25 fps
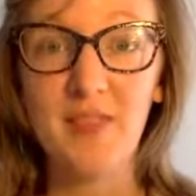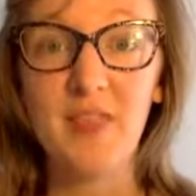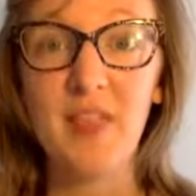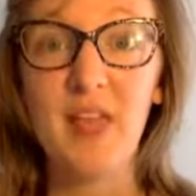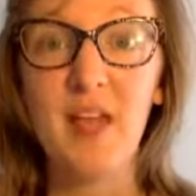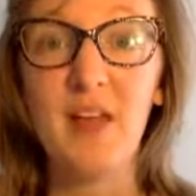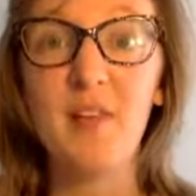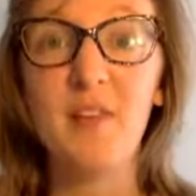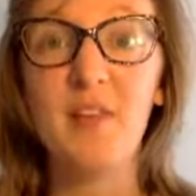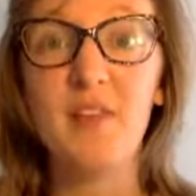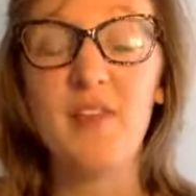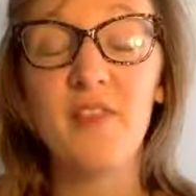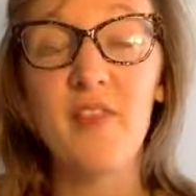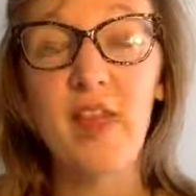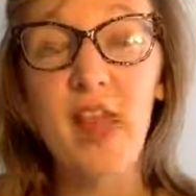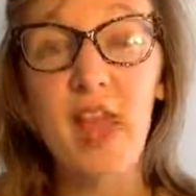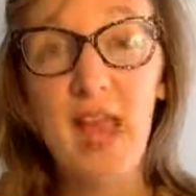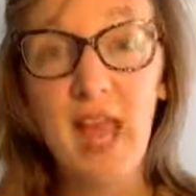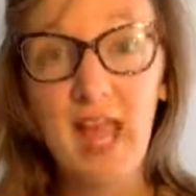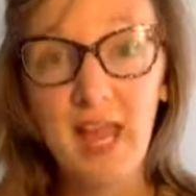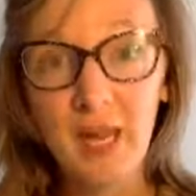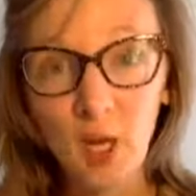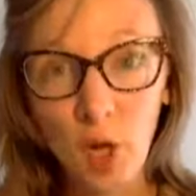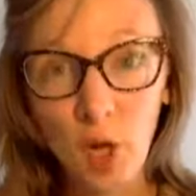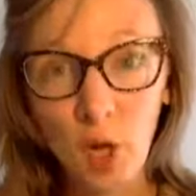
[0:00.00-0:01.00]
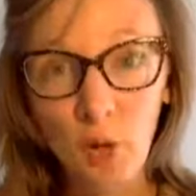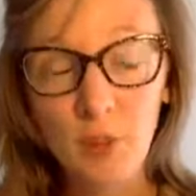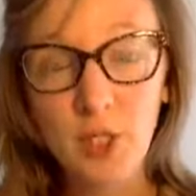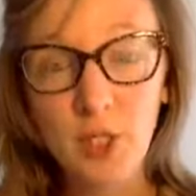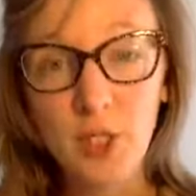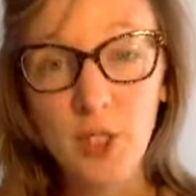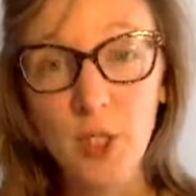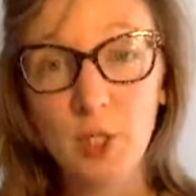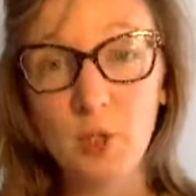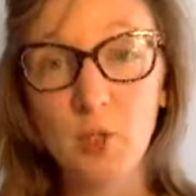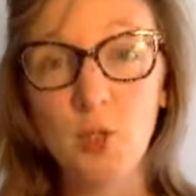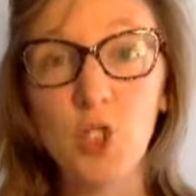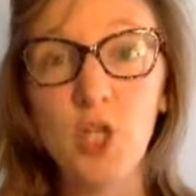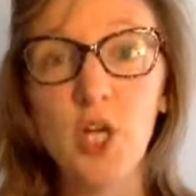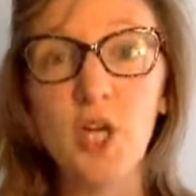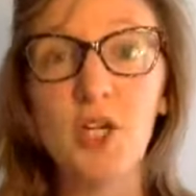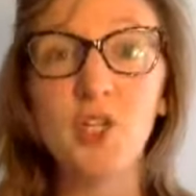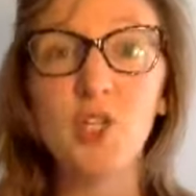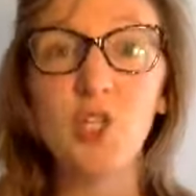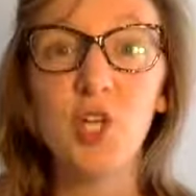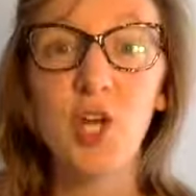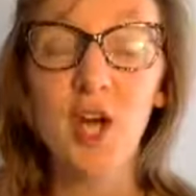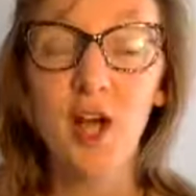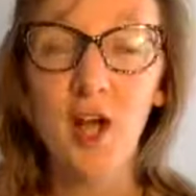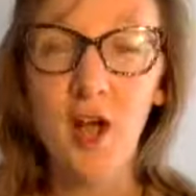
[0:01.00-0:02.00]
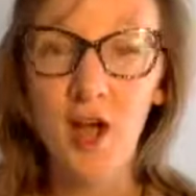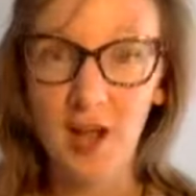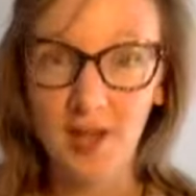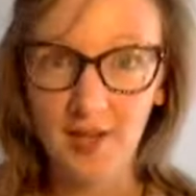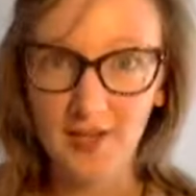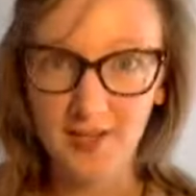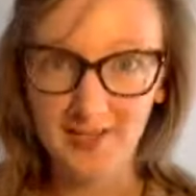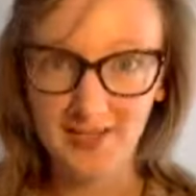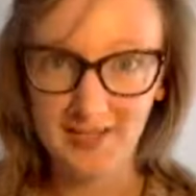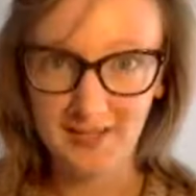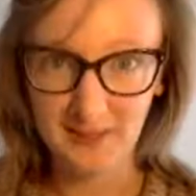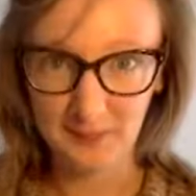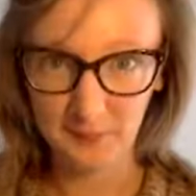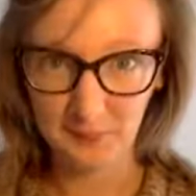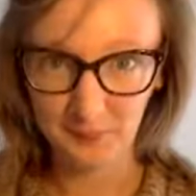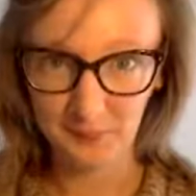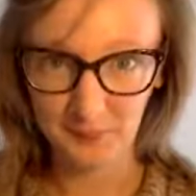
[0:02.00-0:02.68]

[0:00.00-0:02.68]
That they're going to judge us.